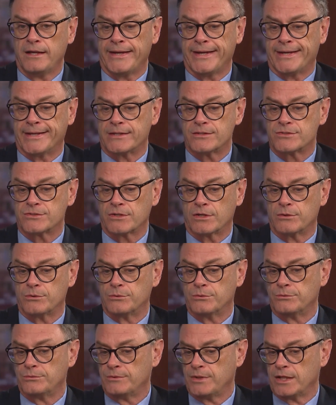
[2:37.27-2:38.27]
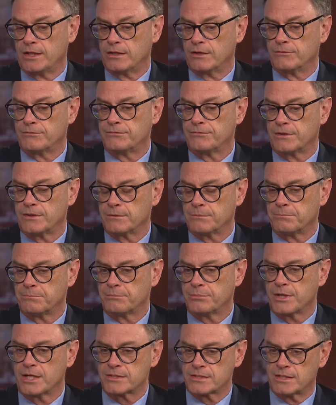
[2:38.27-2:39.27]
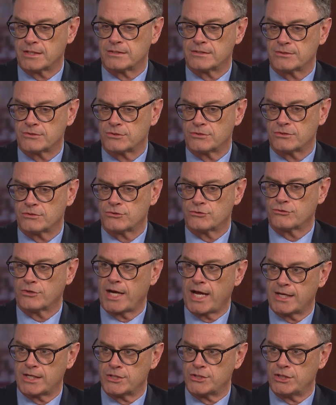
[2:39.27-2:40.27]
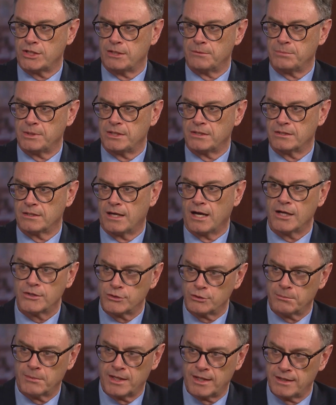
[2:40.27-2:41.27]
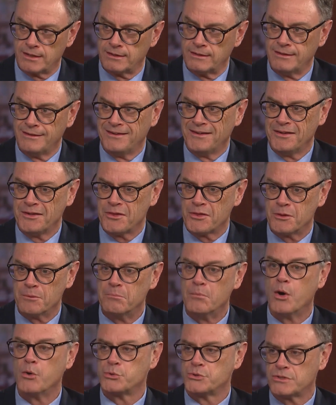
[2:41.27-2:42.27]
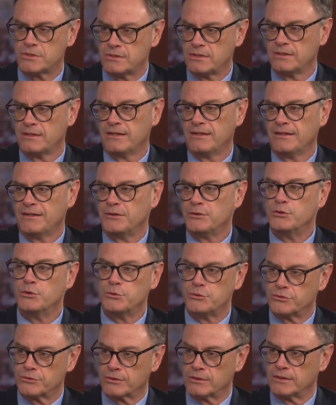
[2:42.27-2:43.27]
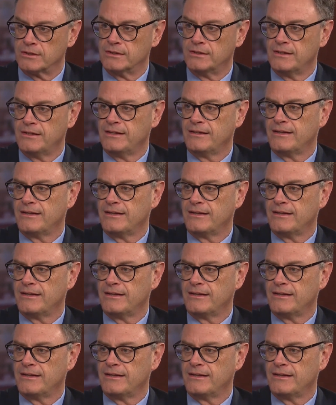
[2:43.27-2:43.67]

And so, for the president's strategy to be to undermine the most neutral